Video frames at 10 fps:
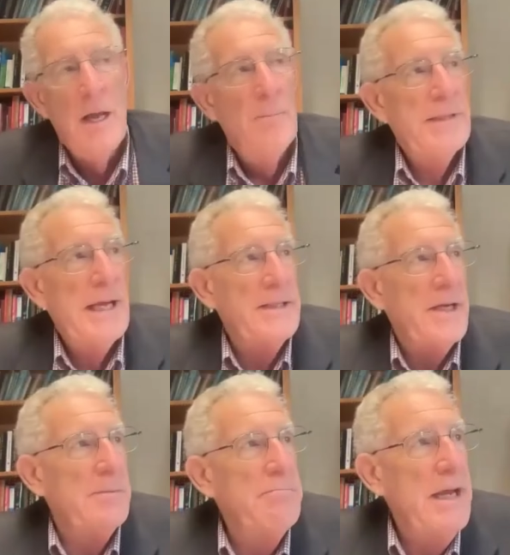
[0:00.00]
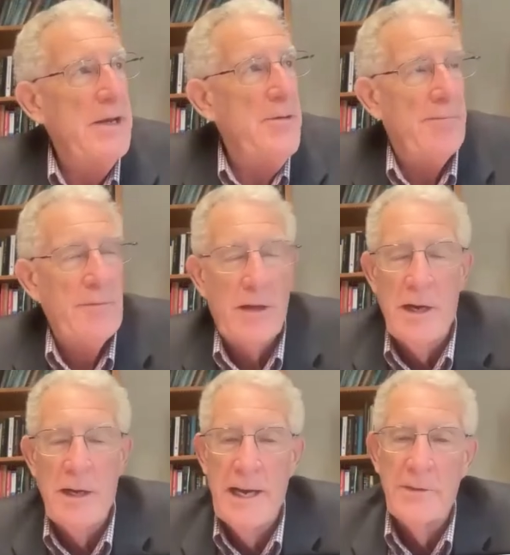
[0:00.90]
But that doesn't mean you have to
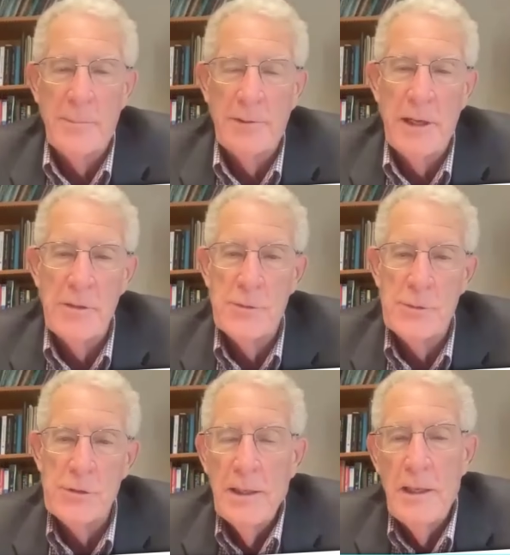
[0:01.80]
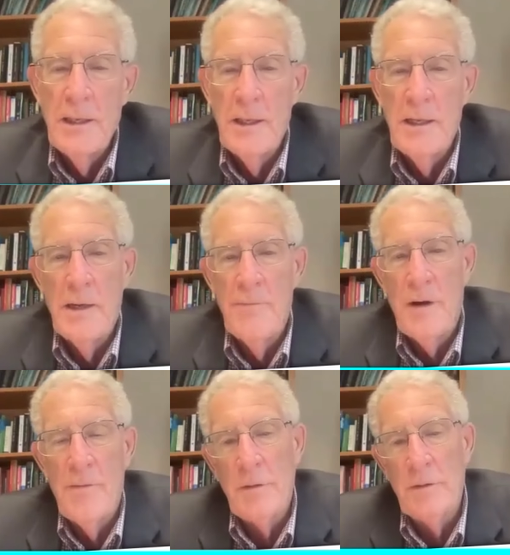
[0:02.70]
cut out the pleasures
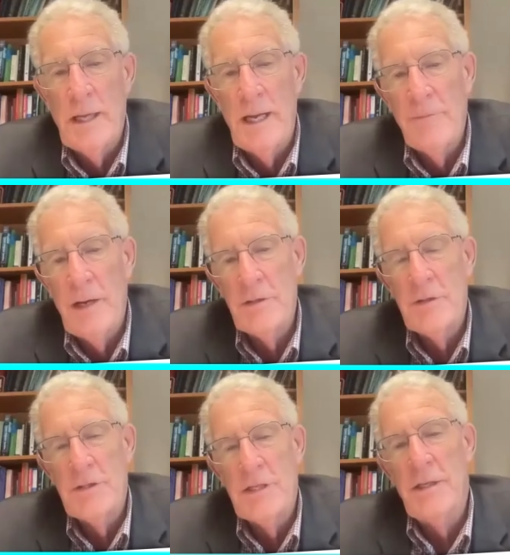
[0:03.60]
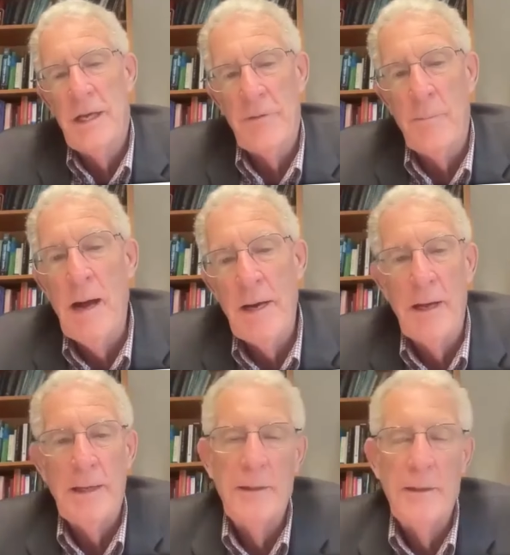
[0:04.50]
of your life. I just think you have to
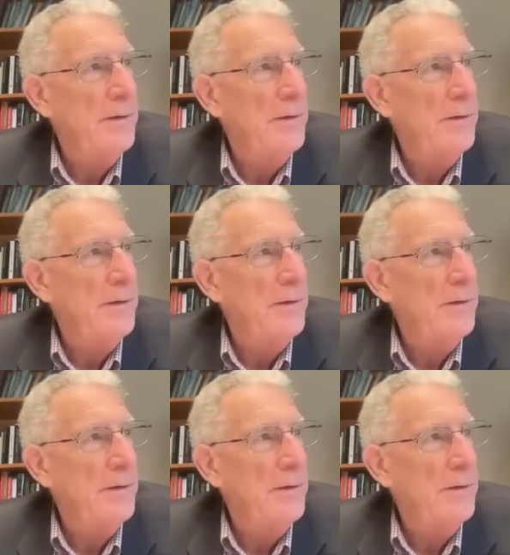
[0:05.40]
moderate.